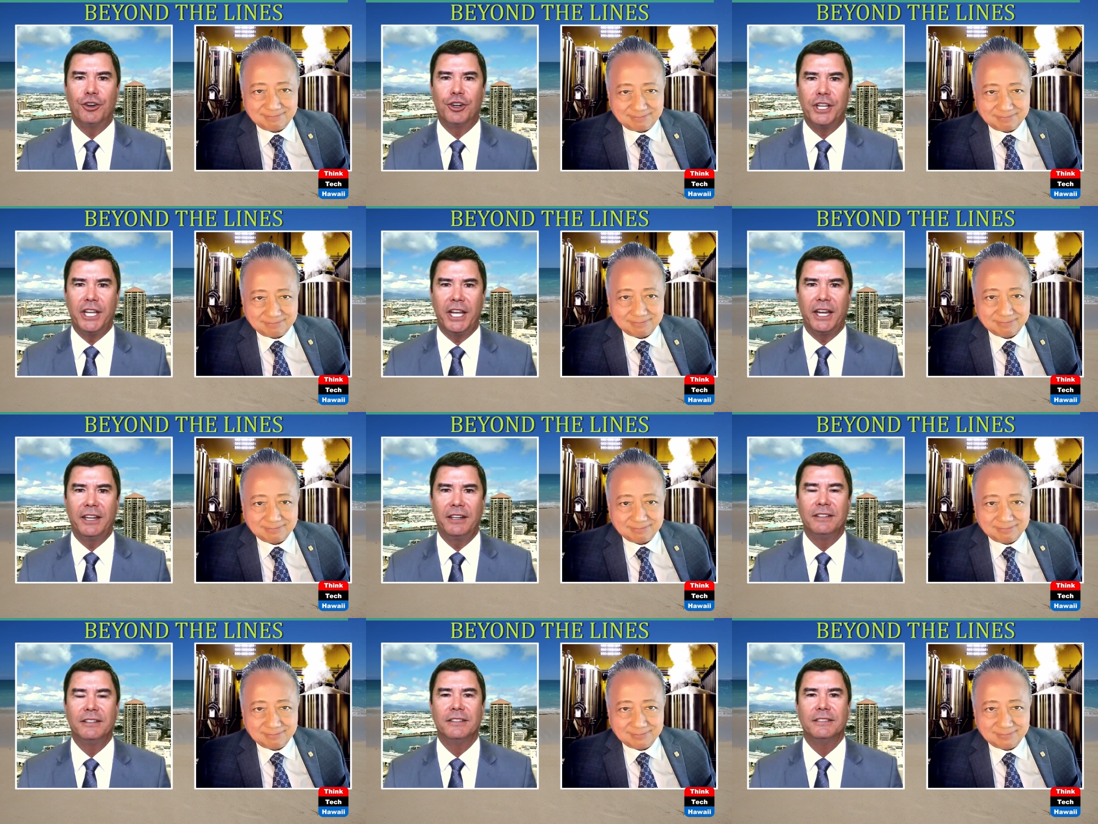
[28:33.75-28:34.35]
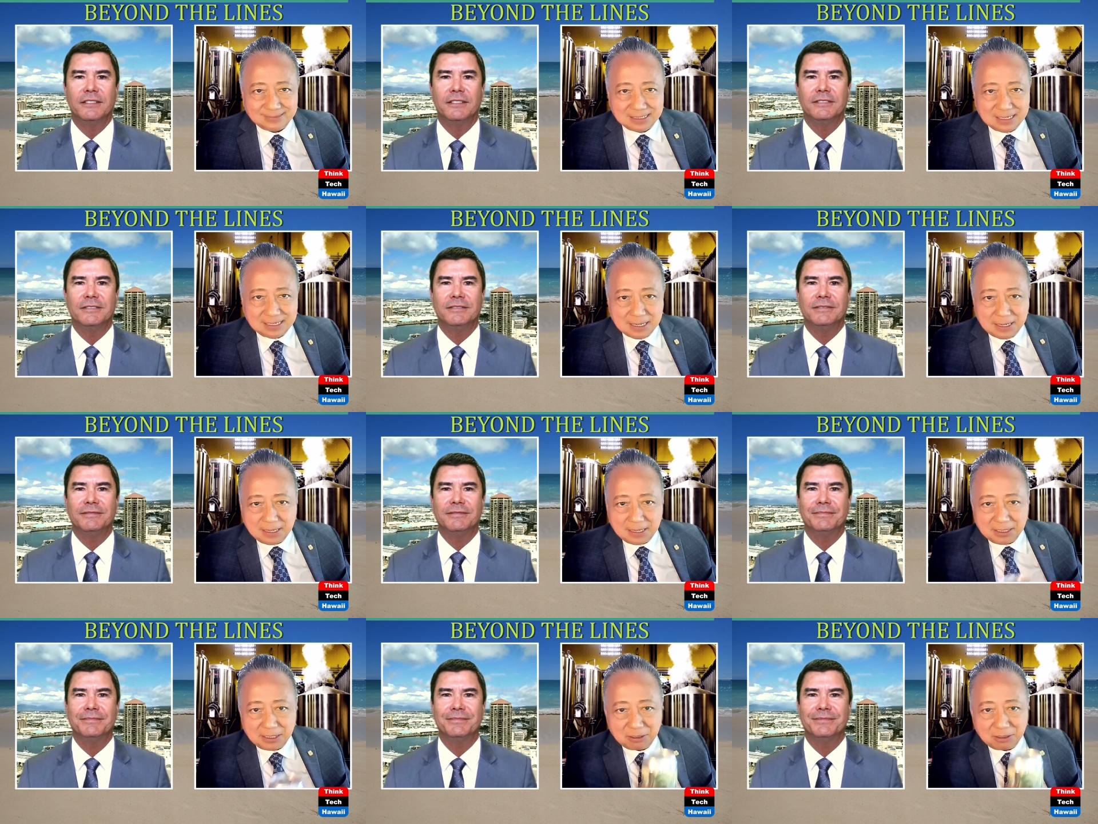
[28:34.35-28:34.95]
Speaker 1: okay?
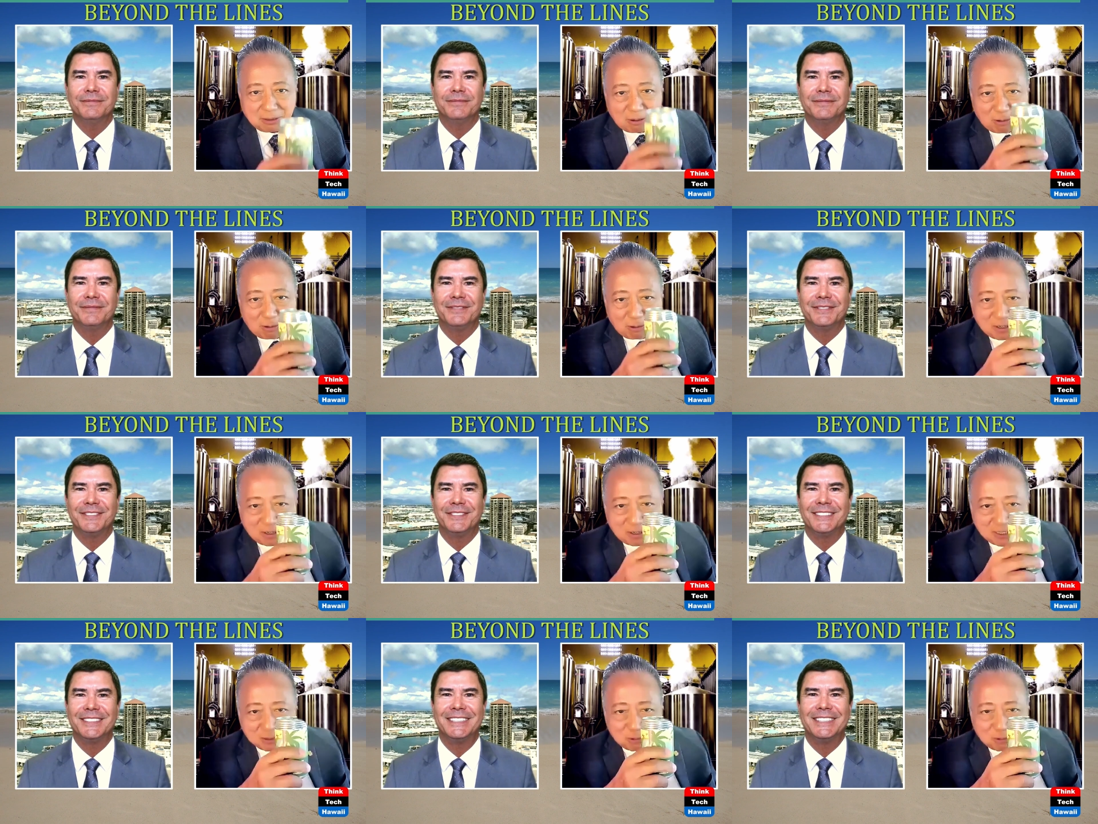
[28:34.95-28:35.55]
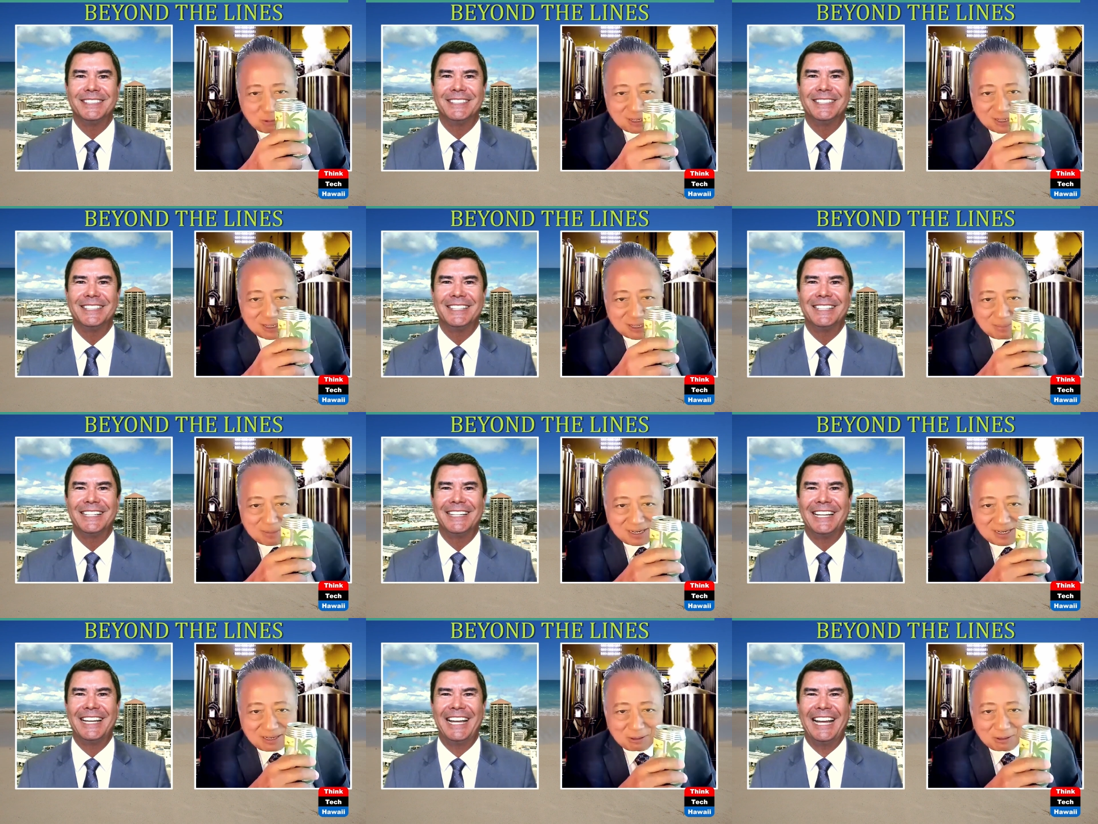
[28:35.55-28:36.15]
Speaker 2: You're always
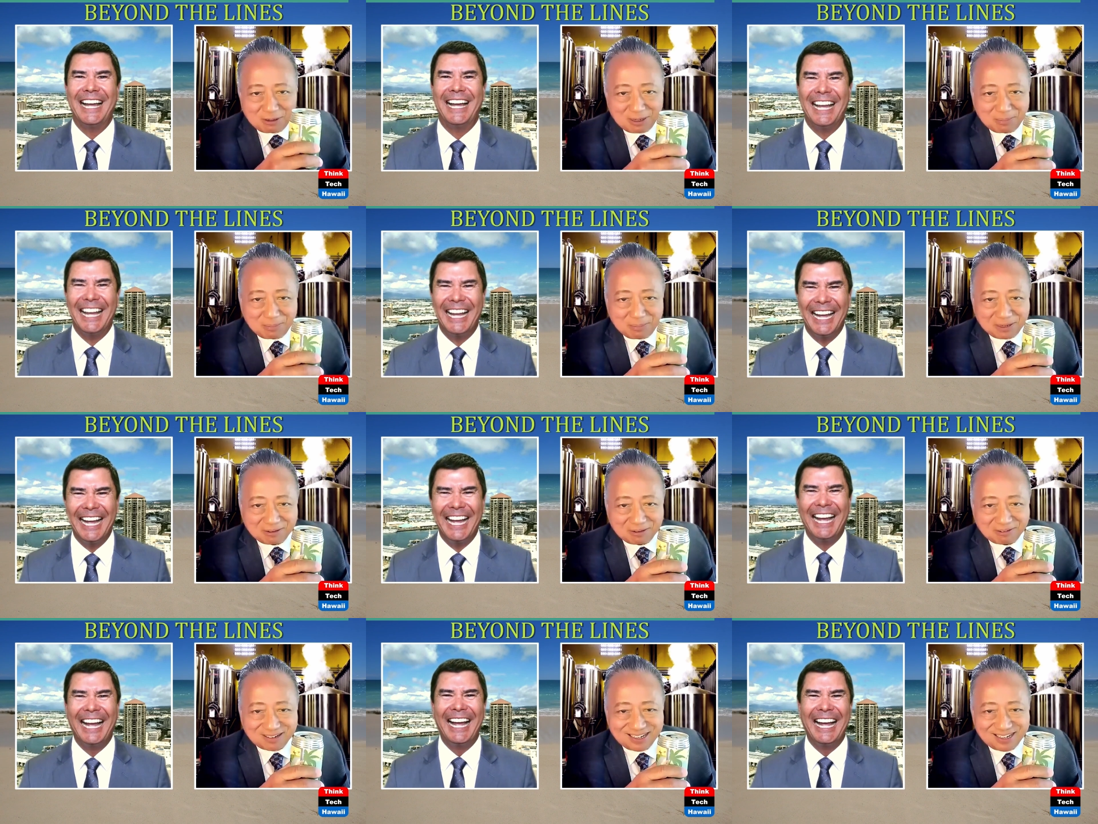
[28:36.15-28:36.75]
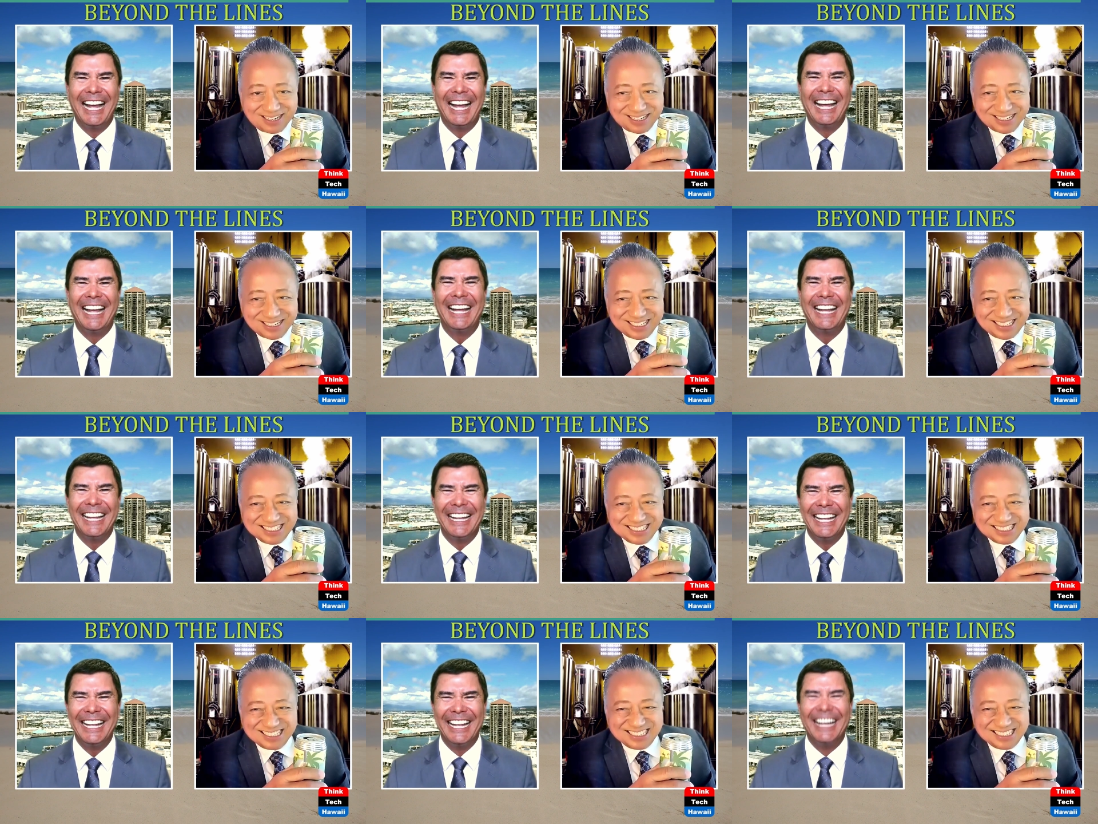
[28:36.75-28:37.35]
welcome at Aloha Beer, okay?
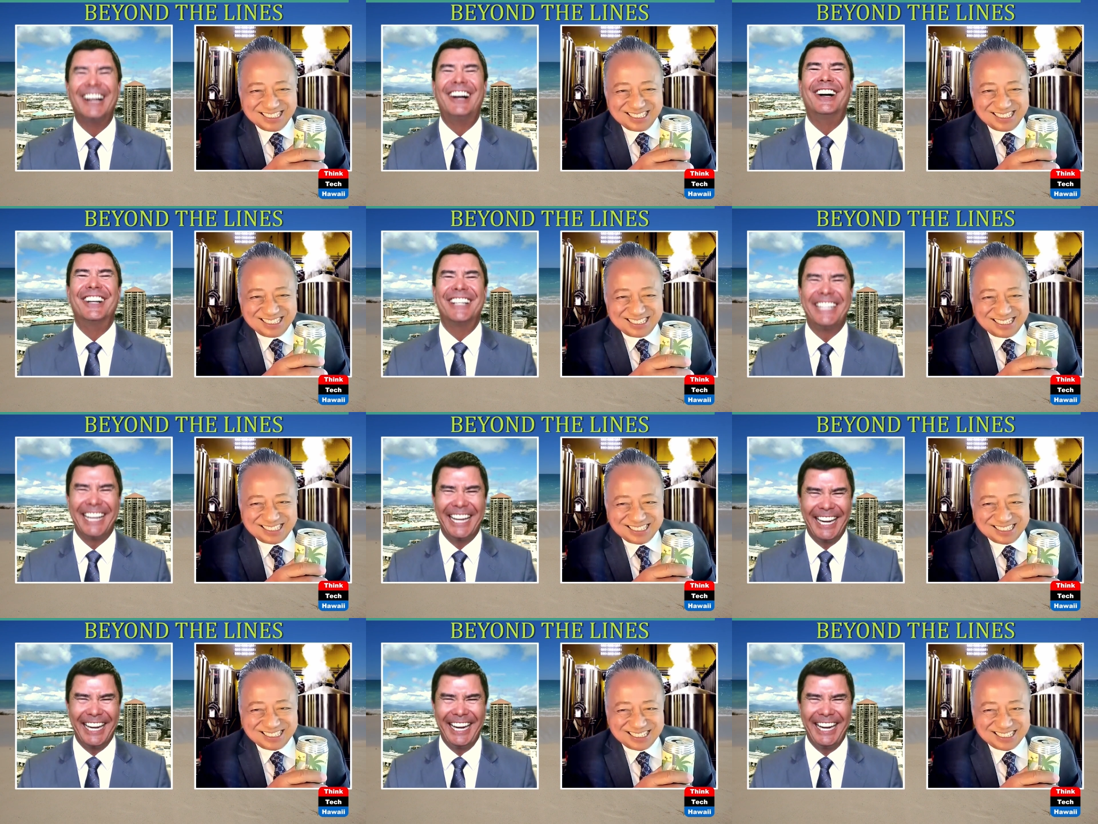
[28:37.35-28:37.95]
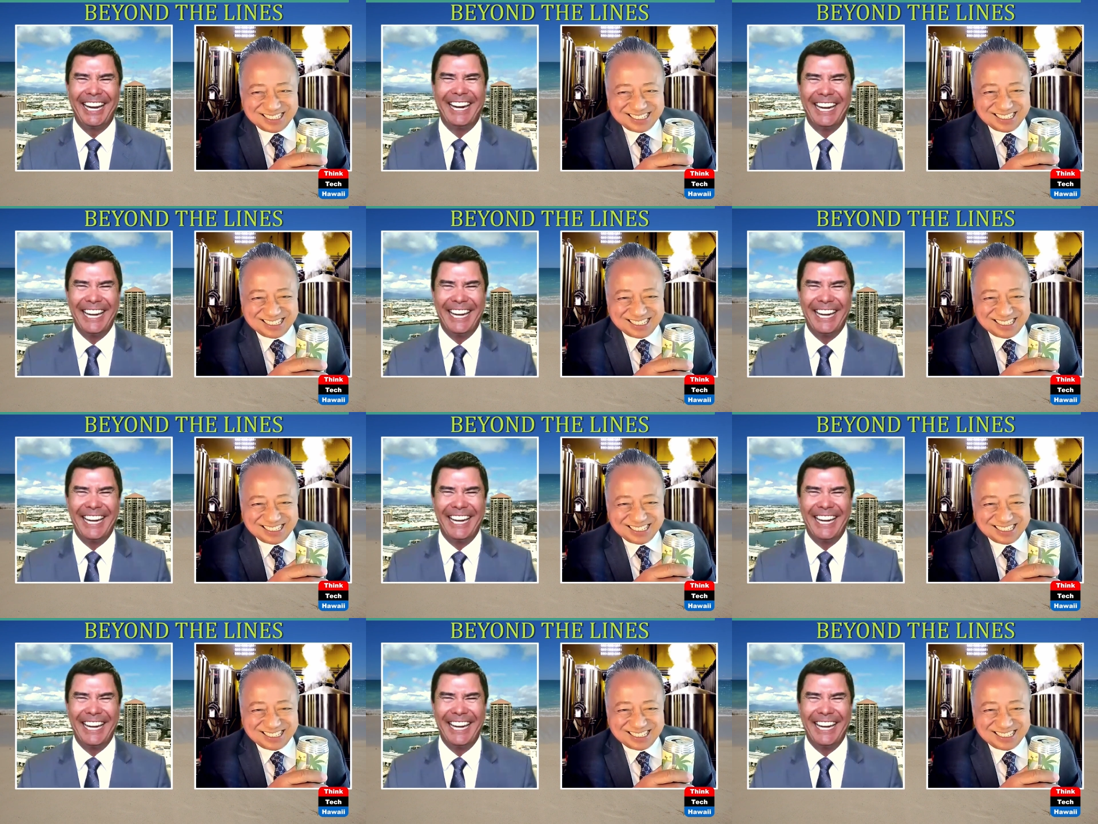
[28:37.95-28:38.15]
Okay.